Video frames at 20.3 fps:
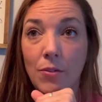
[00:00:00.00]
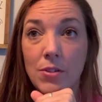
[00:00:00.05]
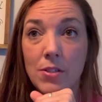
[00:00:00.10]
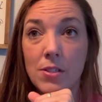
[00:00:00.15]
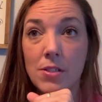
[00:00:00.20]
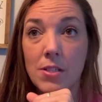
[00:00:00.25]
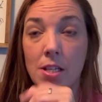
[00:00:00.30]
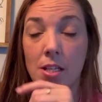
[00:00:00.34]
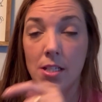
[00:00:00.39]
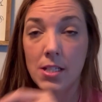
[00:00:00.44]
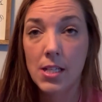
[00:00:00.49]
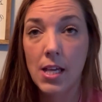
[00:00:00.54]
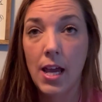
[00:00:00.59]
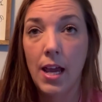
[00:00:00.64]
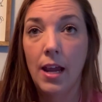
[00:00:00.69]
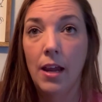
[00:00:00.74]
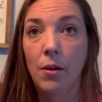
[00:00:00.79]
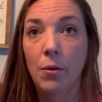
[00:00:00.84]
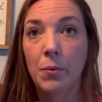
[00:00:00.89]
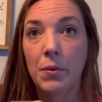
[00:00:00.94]

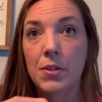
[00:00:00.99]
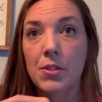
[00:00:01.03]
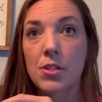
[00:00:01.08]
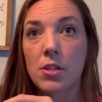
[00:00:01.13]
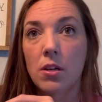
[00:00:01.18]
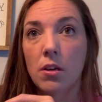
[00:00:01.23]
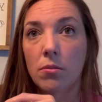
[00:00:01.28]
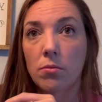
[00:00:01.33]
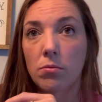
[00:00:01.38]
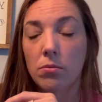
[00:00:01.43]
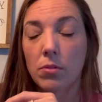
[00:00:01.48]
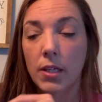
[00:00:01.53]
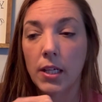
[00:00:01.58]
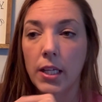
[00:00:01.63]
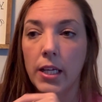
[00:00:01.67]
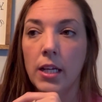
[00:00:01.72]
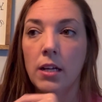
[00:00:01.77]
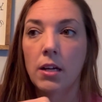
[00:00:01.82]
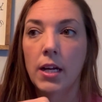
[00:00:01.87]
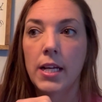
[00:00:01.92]
today was a
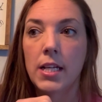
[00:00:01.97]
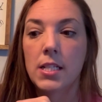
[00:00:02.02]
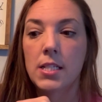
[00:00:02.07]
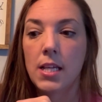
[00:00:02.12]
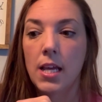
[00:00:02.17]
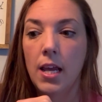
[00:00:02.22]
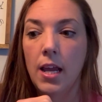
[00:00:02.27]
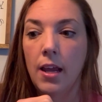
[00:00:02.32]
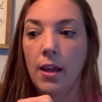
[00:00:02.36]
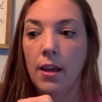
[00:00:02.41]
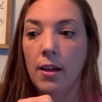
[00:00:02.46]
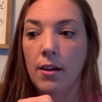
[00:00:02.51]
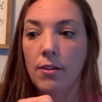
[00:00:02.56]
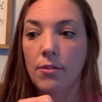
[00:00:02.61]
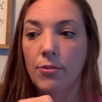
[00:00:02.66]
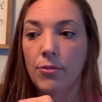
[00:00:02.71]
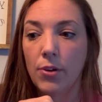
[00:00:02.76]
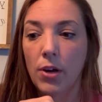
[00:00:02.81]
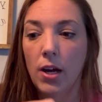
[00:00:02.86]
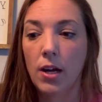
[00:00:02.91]
really great day
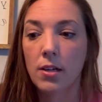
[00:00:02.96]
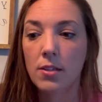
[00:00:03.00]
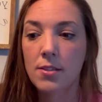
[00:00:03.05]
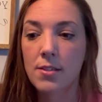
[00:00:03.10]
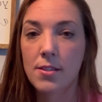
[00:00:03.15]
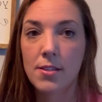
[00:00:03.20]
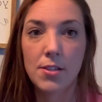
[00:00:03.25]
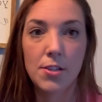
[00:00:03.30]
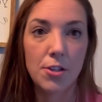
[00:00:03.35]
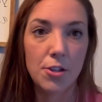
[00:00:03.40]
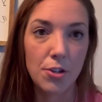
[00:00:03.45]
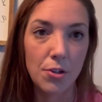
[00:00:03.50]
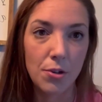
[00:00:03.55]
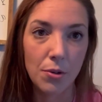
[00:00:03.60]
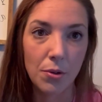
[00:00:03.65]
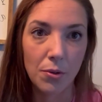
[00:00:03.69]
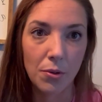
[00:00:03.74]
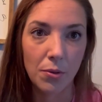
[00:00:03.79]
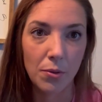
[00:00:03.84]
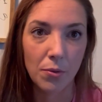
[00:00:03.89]
for us
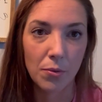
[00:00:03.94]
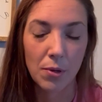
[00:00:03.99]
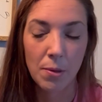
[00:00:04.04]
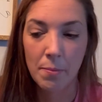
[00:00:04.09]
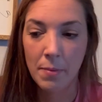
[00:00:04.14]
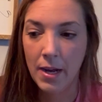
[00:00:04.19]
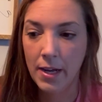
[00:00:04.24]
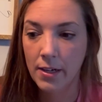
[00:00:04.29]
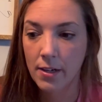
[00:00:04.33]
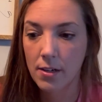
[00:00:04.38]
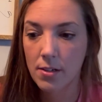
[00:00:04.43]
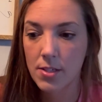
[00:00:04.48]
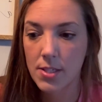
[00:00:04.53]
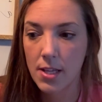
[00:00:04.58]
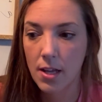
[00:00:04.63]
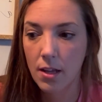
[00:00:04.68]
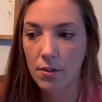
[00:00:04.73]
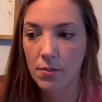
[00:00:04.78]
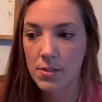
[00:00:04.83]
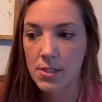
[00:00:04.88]
to remind
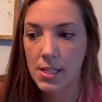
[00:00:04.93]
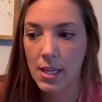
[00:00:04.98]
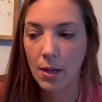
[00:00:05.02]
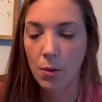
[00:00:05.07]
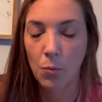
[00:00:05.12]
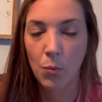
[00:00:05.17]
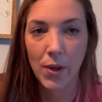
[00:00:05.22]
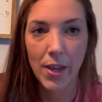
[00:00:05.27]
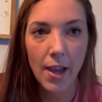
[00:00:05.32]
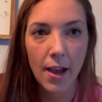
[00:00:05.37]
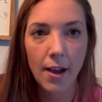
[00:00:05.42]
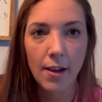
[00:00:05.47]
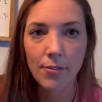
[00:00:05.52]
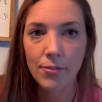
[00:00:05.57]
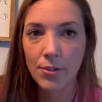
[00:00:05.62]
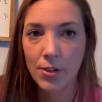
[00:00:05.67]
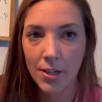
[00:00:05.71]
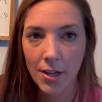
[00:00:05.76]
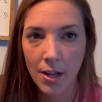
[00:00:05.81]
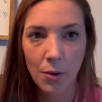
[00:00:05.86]
ourselves, like, we
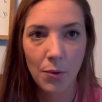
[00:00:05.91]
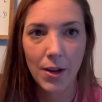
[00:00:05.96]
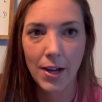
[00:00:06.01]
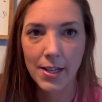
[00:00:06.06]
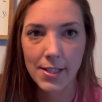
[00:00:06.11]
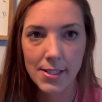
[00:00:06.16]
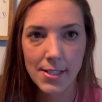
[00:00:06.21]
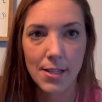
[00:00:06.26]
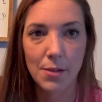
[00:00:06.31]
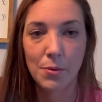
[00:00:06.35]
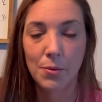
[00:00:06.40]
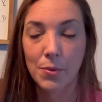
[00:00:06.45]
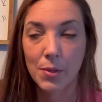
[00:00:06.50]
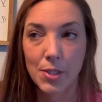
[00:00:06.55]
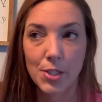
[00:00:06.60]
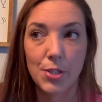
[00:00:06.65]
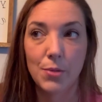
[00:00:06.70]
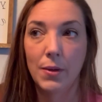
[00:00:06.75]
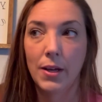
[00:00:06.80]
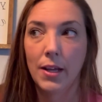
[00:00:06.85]
have no idea what we're
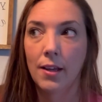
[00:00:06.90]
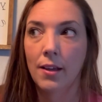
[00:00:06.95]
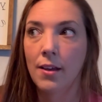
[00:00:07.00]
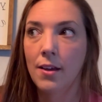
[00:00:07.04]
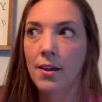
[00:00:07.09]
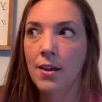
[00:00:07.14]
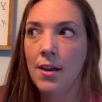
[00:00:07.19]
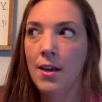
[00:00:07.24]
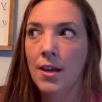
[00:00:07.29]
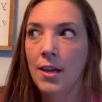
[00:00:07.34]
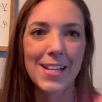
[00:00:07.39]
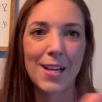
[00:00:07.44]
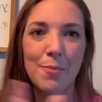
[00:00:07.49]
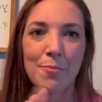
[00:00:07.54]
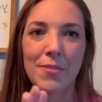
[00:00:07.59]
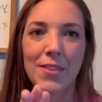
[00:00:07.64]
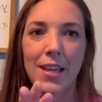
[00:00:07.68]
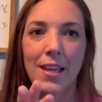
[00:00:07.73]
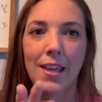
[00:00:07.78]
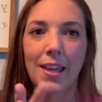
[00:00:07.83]
doing. I'm
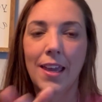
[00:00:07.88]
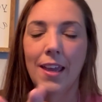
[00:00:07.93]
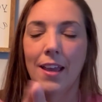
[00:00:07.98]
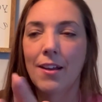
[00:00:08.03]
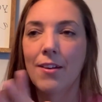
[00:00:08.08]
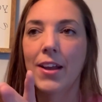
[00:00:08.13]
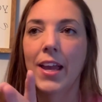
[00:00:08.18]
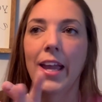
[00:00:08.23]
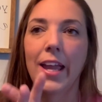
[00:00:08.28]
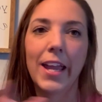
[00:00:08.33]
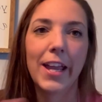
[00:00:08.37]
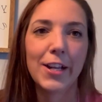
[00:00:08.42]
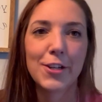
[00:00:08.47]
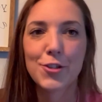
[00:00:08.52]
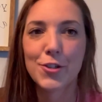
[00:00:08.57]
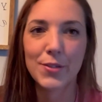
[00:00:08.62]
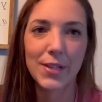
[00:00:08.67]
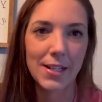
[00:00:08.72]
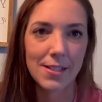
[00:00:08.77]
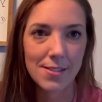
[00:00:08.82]
thinking, okay,
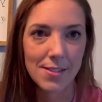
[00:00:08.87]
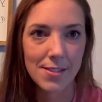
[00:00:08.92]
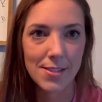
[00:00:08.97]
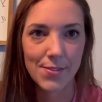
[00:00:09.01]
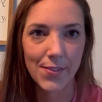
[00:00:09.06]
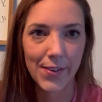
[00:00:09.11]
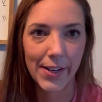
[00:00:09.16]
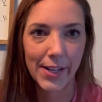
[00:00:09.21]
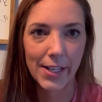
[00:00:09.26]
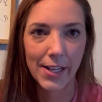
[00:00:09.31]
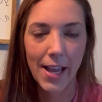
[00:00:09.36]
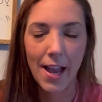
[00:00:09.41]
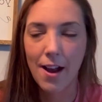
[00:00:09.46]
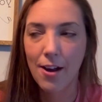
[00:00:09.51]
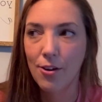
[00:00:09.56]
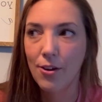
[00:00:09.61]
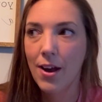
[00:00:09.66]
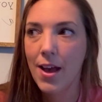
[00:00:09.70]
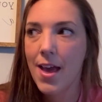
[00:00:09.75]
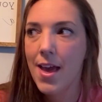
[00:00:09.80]
Andrew has this figured out.